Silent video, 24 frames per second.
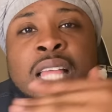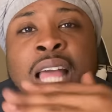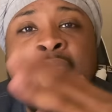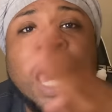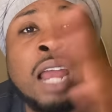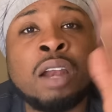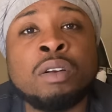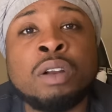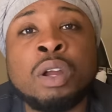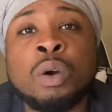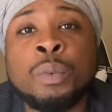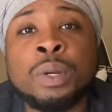I
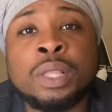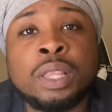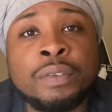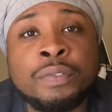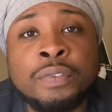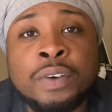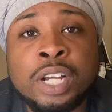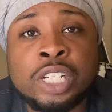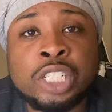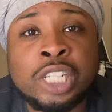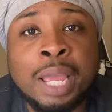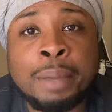don't know what the
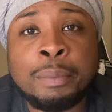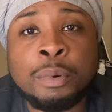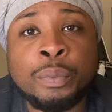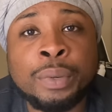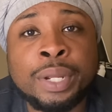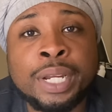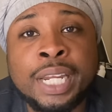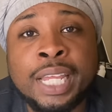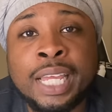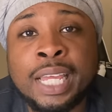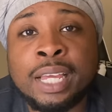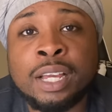fuck Shay
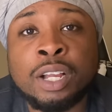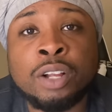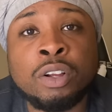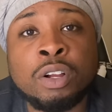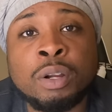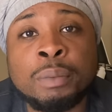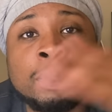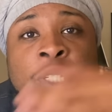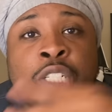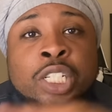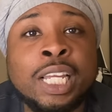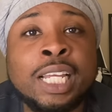Marie did,
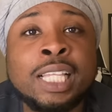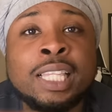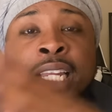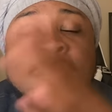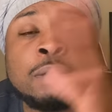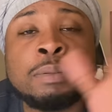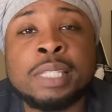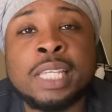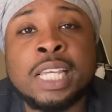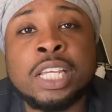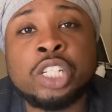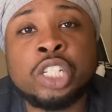girl. But she ended
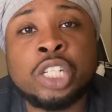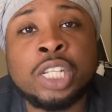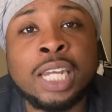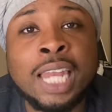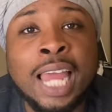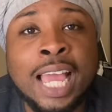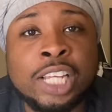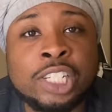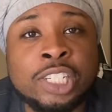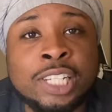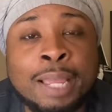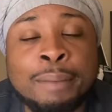up saying she
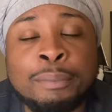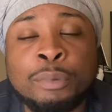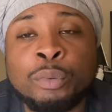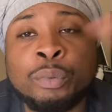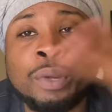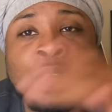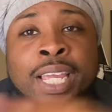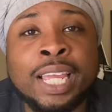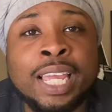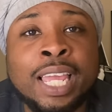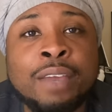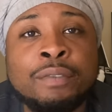likes Shay
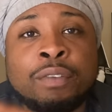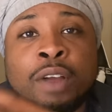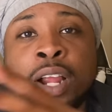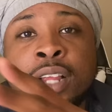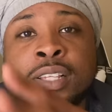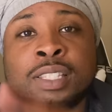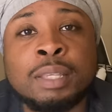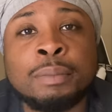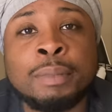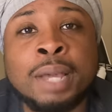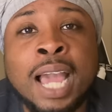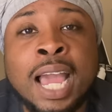Marie and giving her
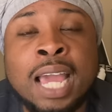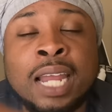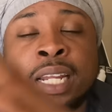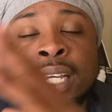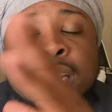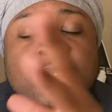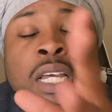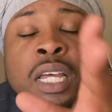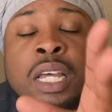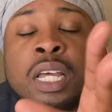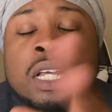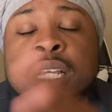some kind
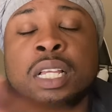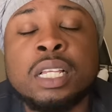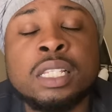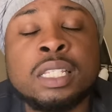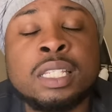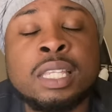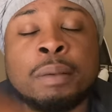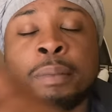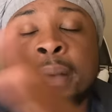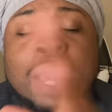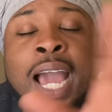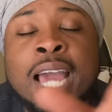
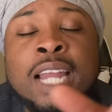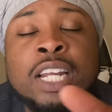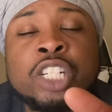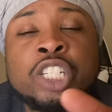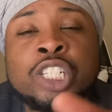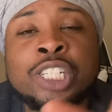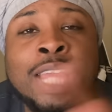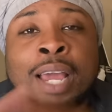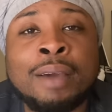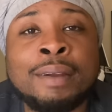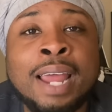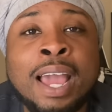of
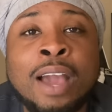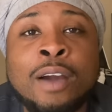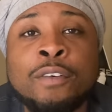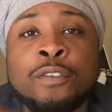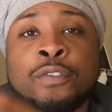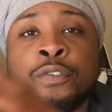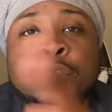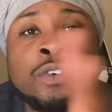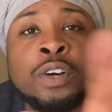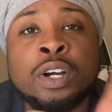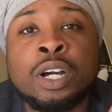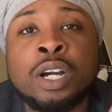shout out
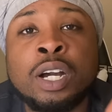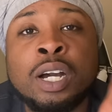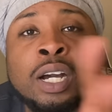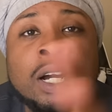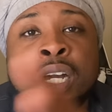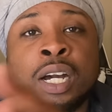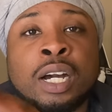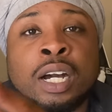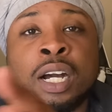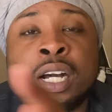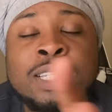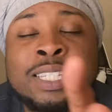
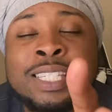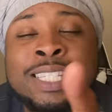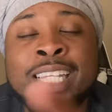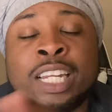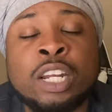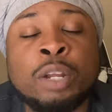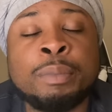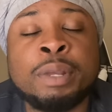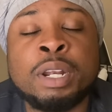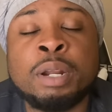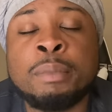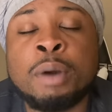for a
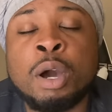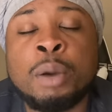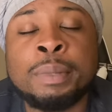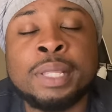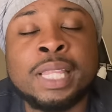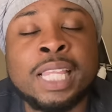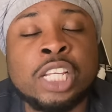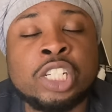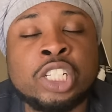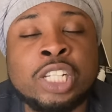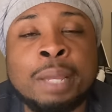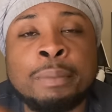sentimental
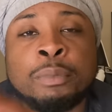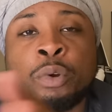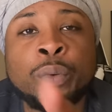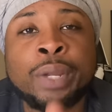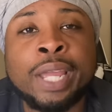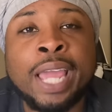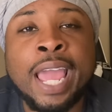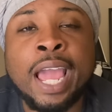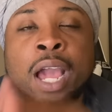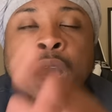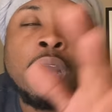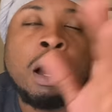moment that Shay Marie
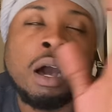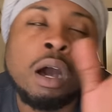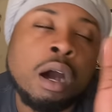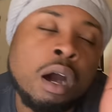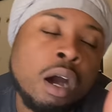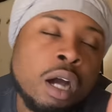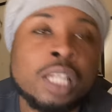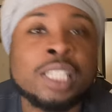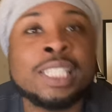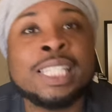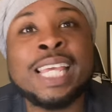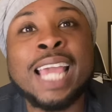had.
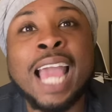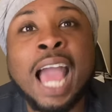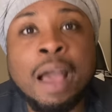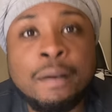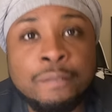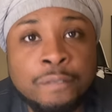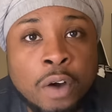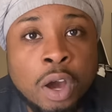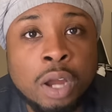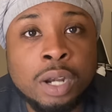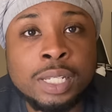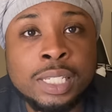See how
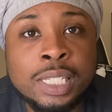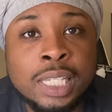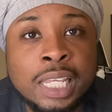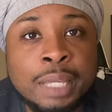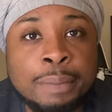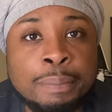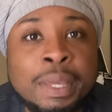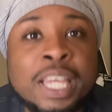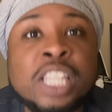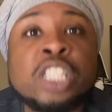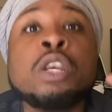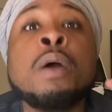I'm falling
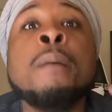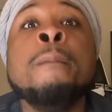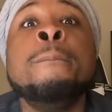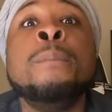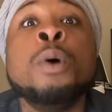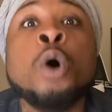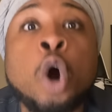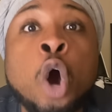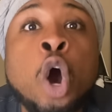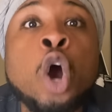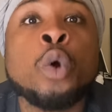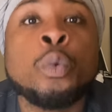asleep, bitch?
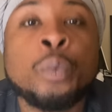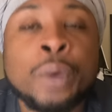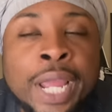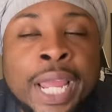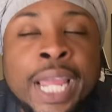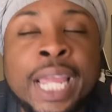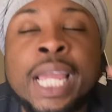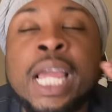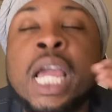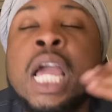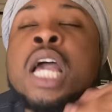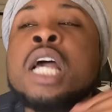
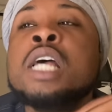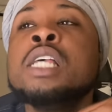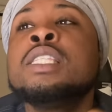Boring.